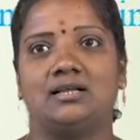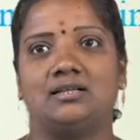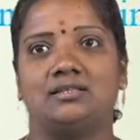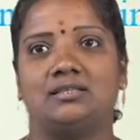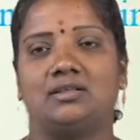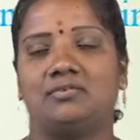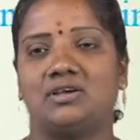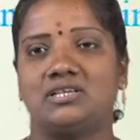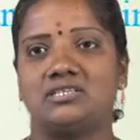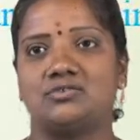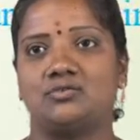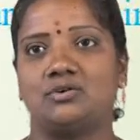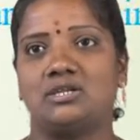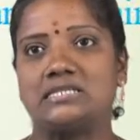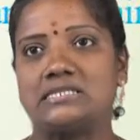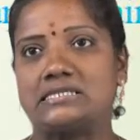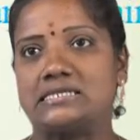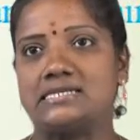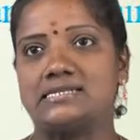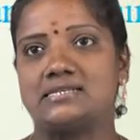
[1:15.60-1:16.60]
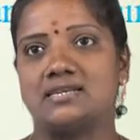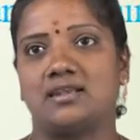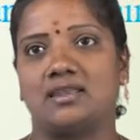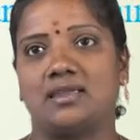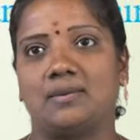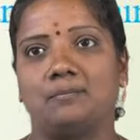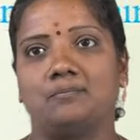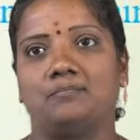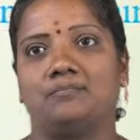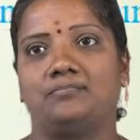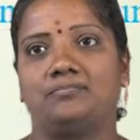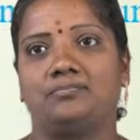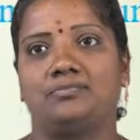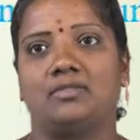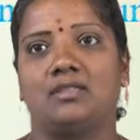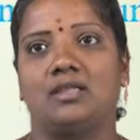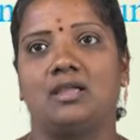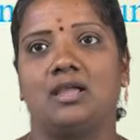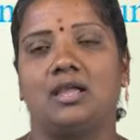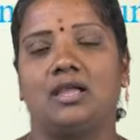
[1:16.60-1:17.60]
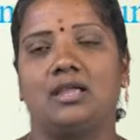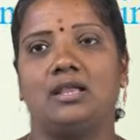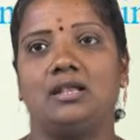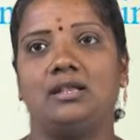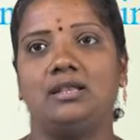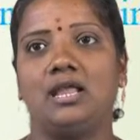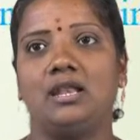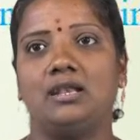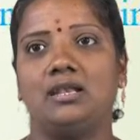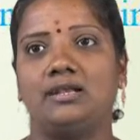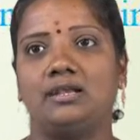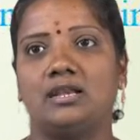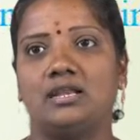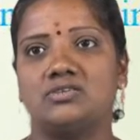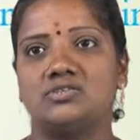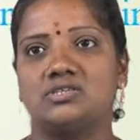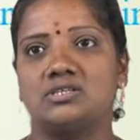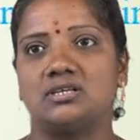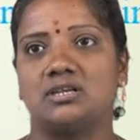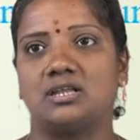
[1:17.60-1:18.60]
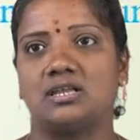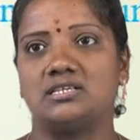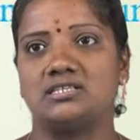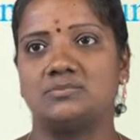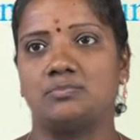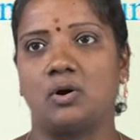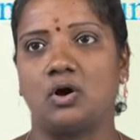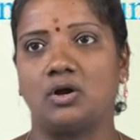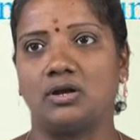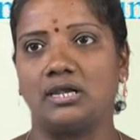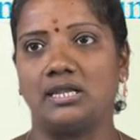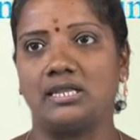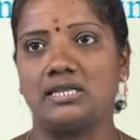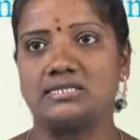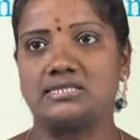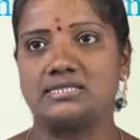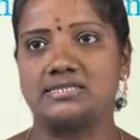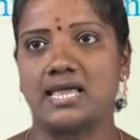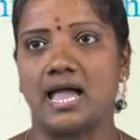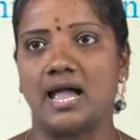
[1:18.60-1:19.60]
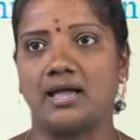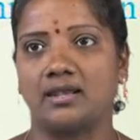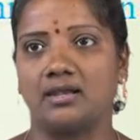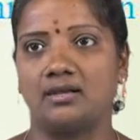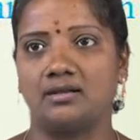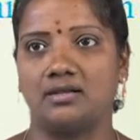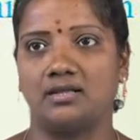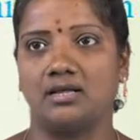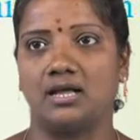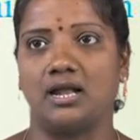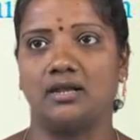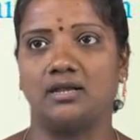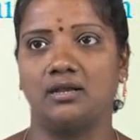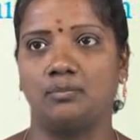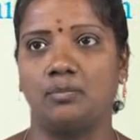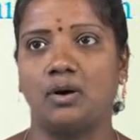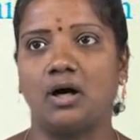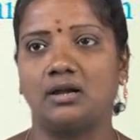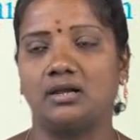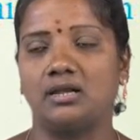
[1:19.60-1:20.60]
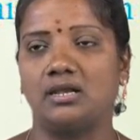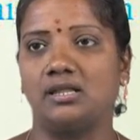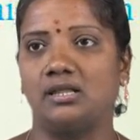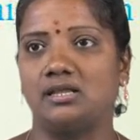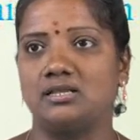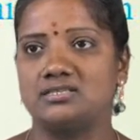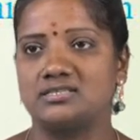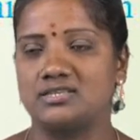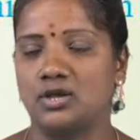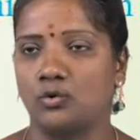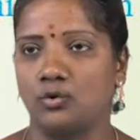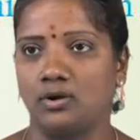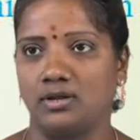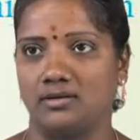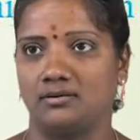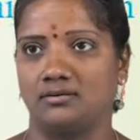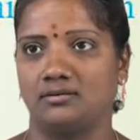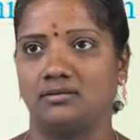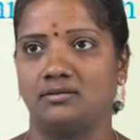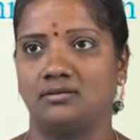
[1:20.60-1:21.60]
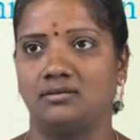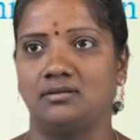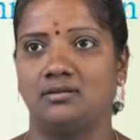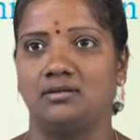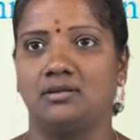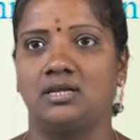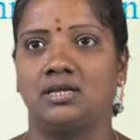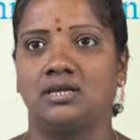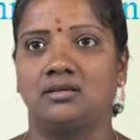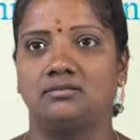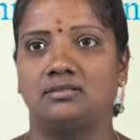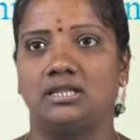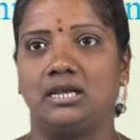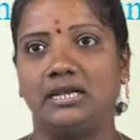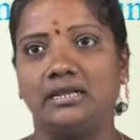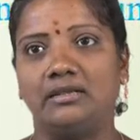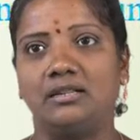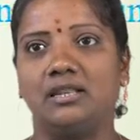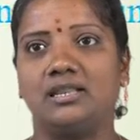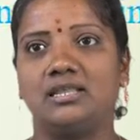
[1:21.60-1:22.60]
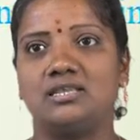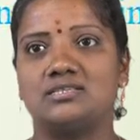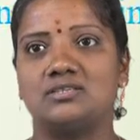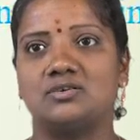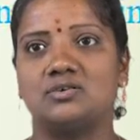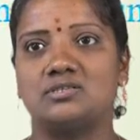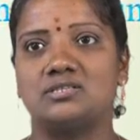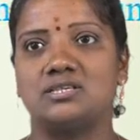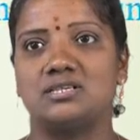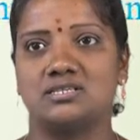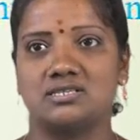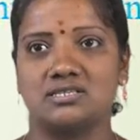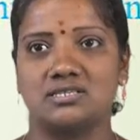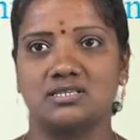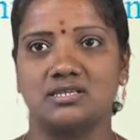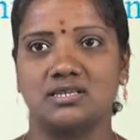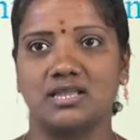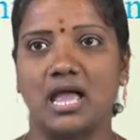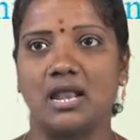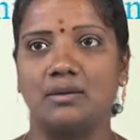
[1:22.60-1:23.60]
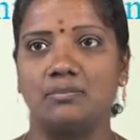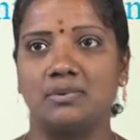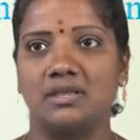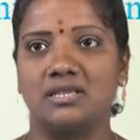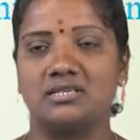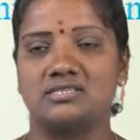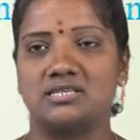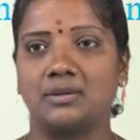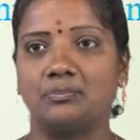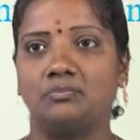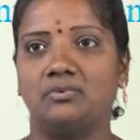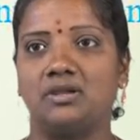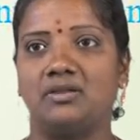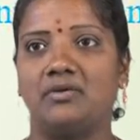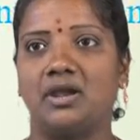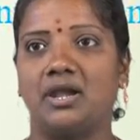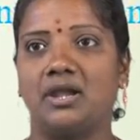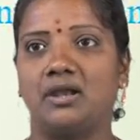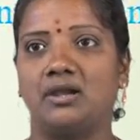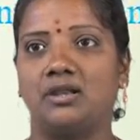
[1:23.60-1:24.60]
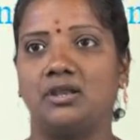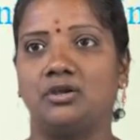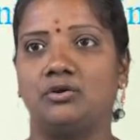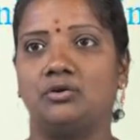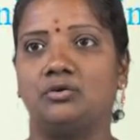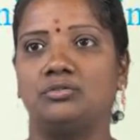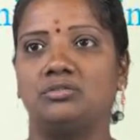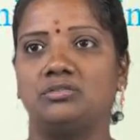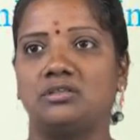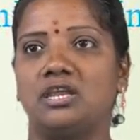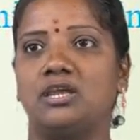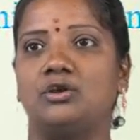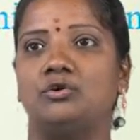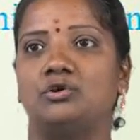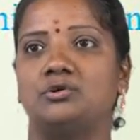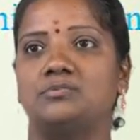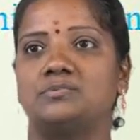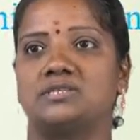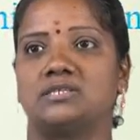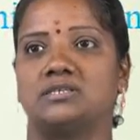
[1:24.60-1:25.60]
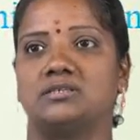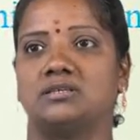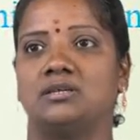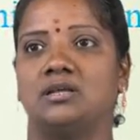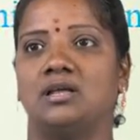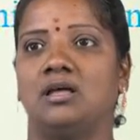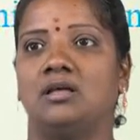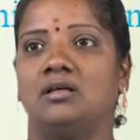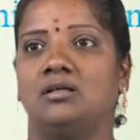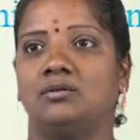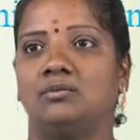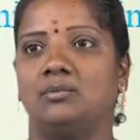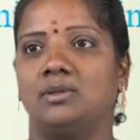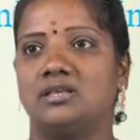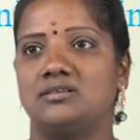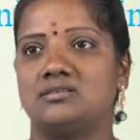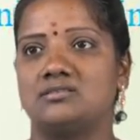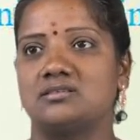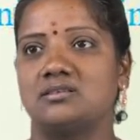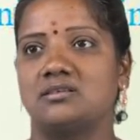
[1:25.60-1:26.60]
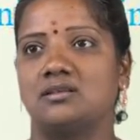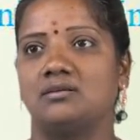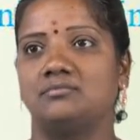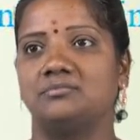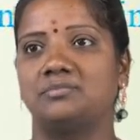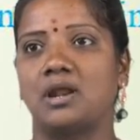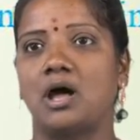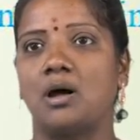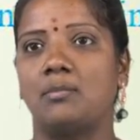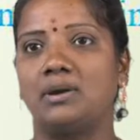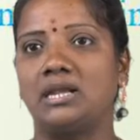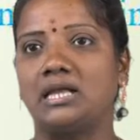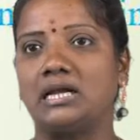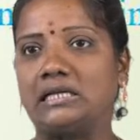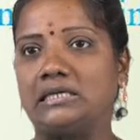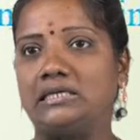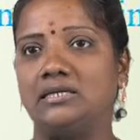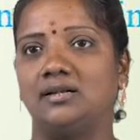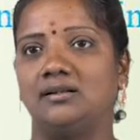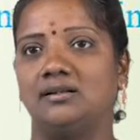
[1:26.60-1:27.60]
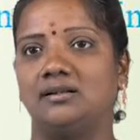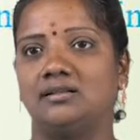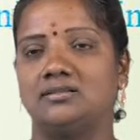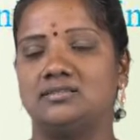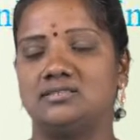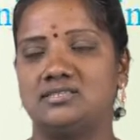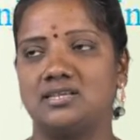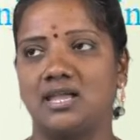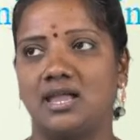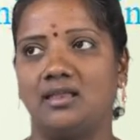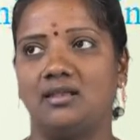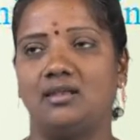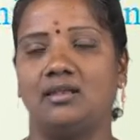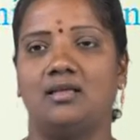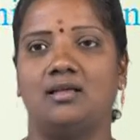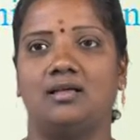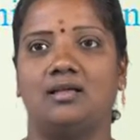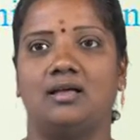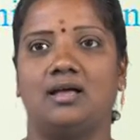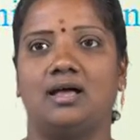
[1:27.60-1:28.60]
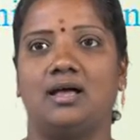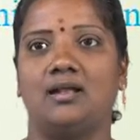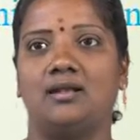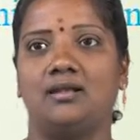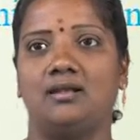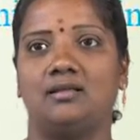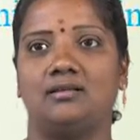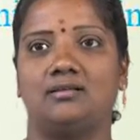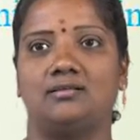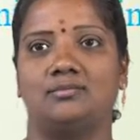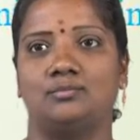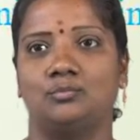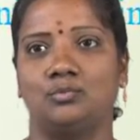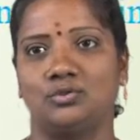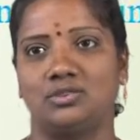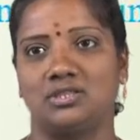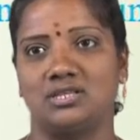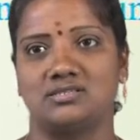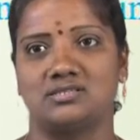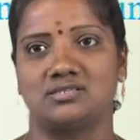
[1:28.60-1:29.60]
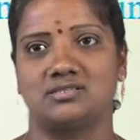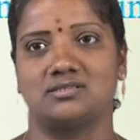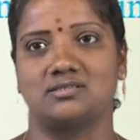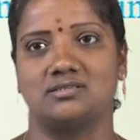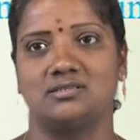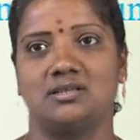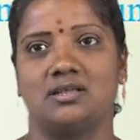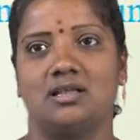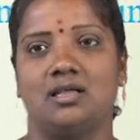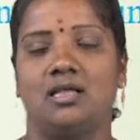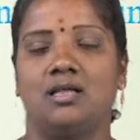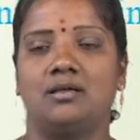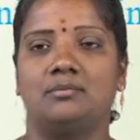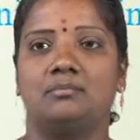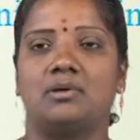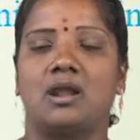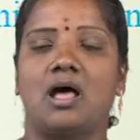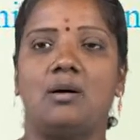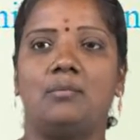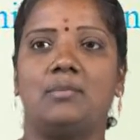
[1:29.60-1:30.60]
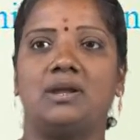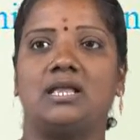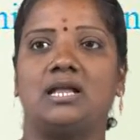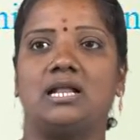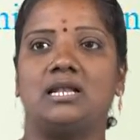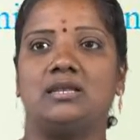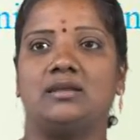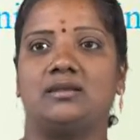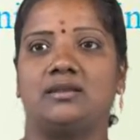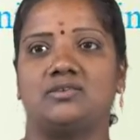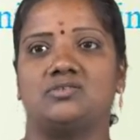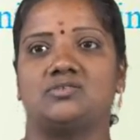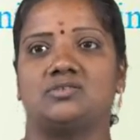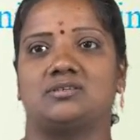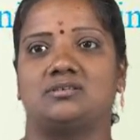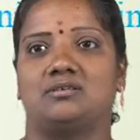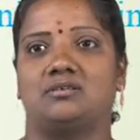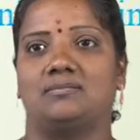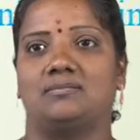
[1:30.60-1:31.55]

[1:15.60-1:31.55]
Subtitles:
The first one is literary. Indian literature is partly sacred and partly secular. The literary sources can be subdivided into three groups, with Brahmanical, Jain and Buddhist. Brahmanical literature.